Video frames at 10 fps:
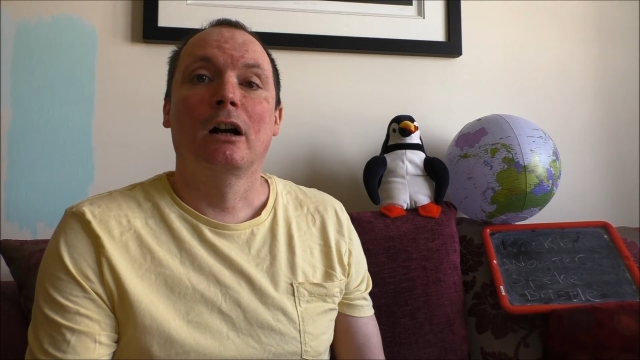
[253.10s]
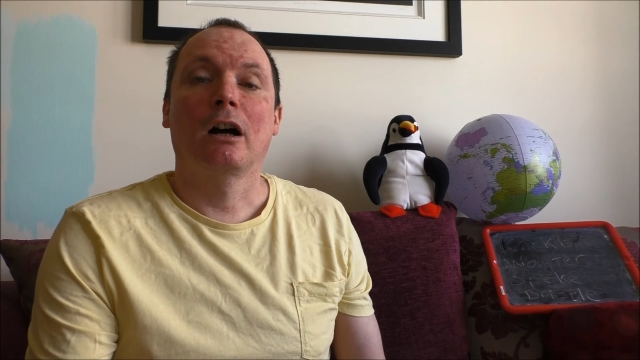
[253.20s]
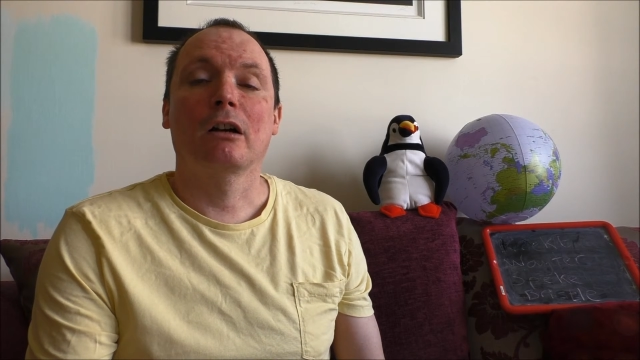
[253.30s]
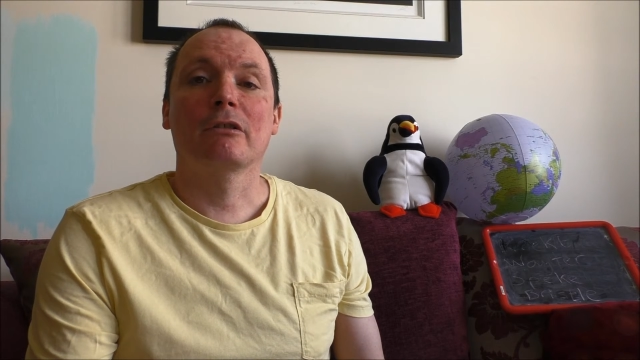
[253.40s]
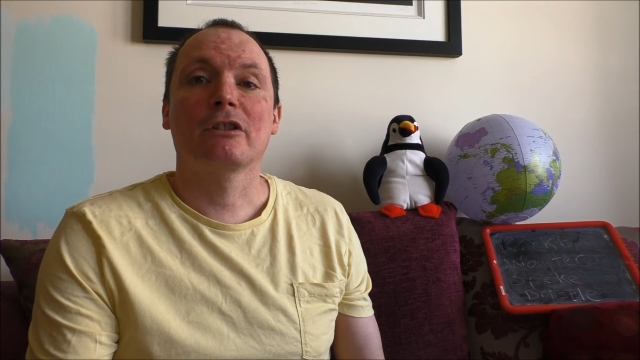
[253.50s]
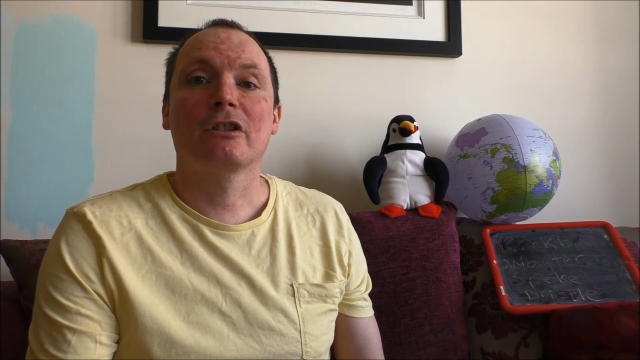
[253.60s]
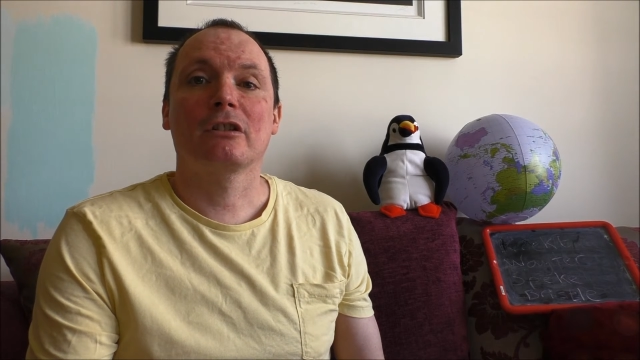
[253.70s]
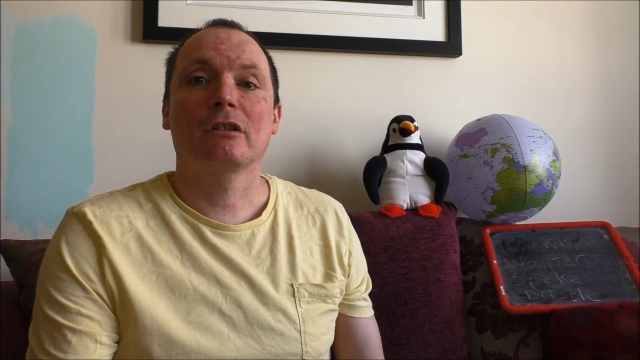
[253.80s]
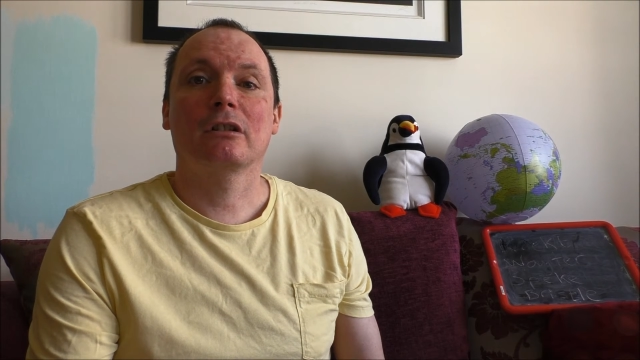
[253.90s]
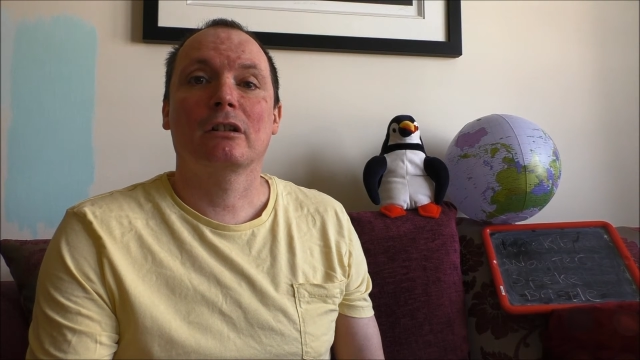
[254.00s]
To
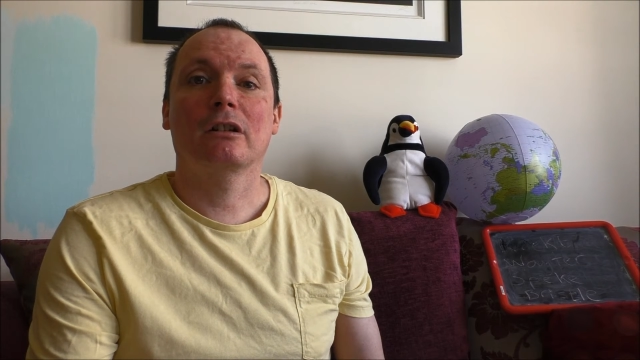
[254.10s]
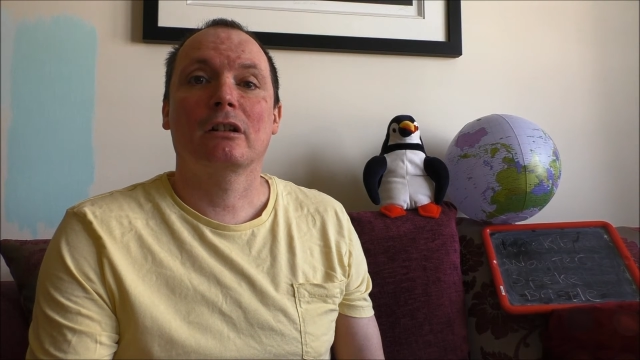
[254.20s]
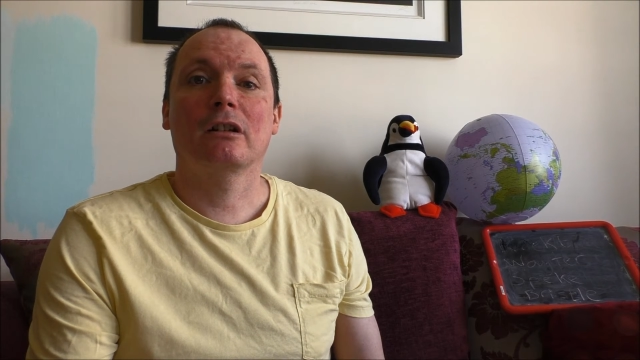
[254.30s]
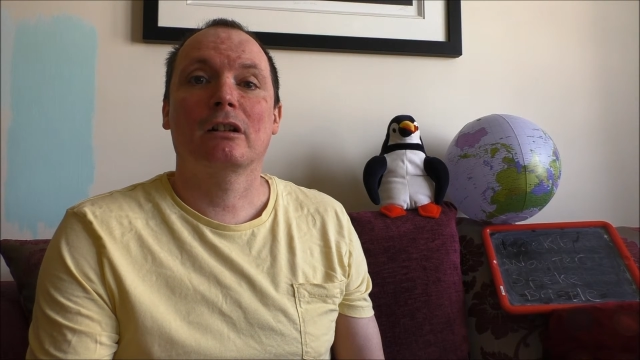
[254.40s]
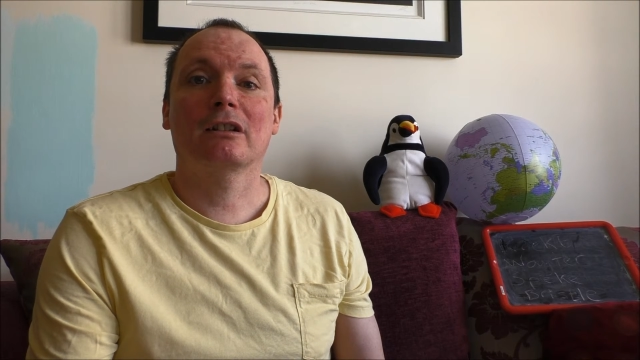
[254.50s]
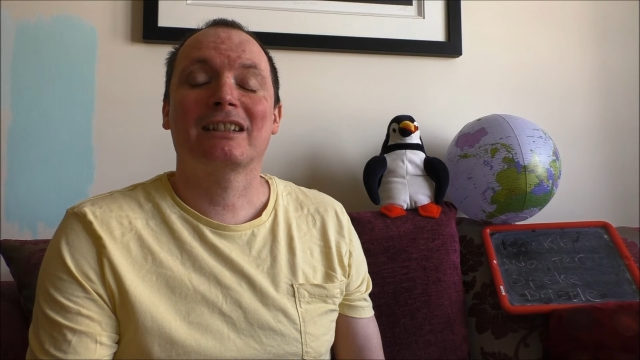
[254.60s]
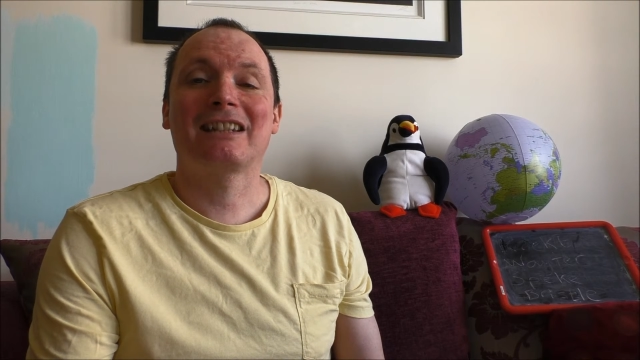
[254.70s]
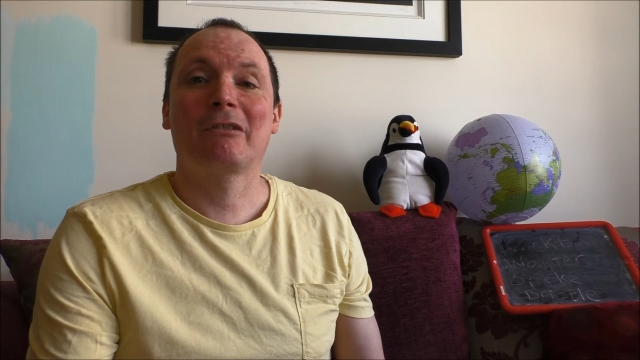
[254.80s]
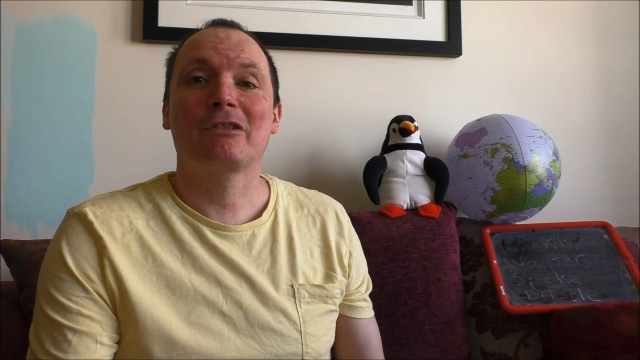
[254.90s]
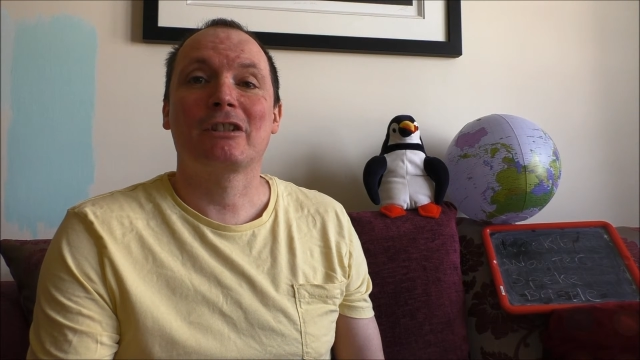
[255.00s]

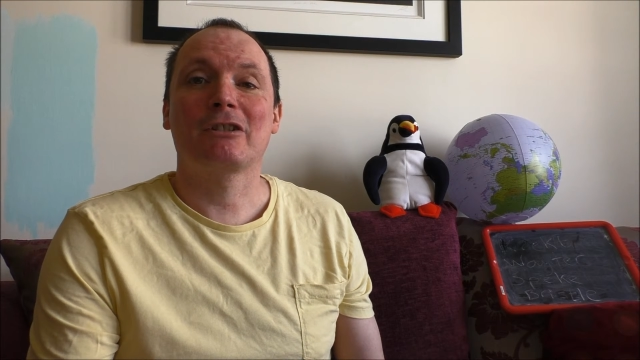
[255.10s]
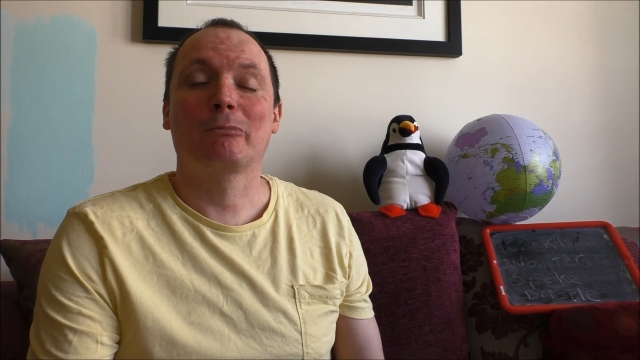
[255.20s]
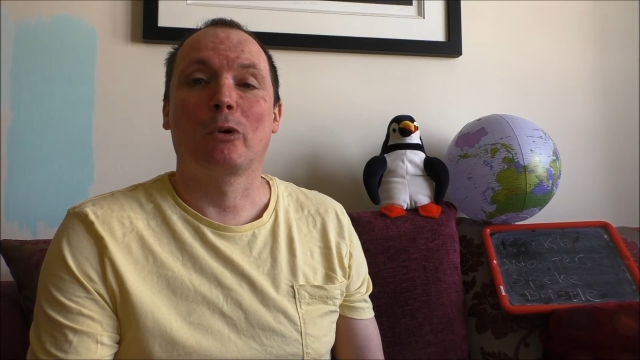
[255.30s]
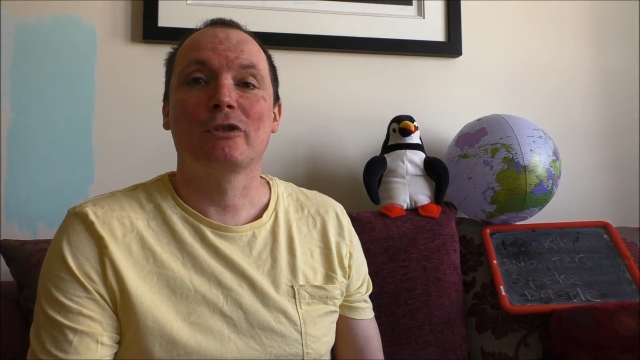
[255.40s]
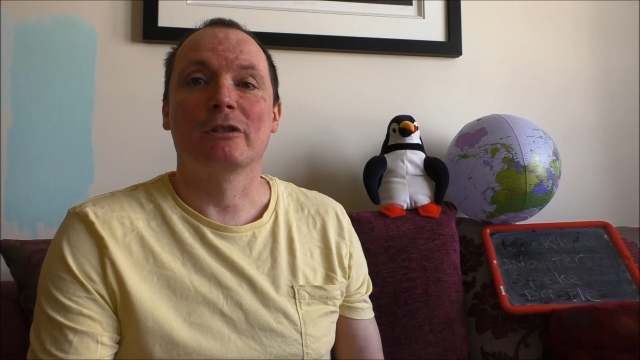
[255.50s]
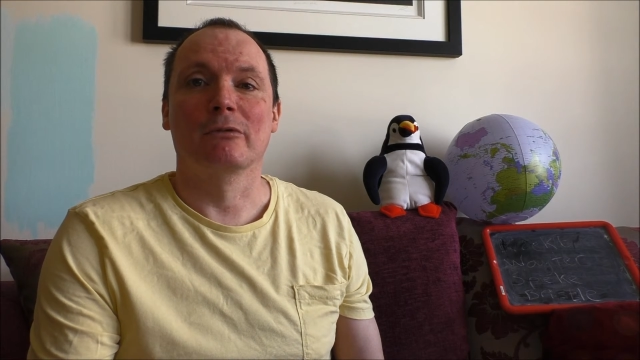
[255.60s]
say I was disappointed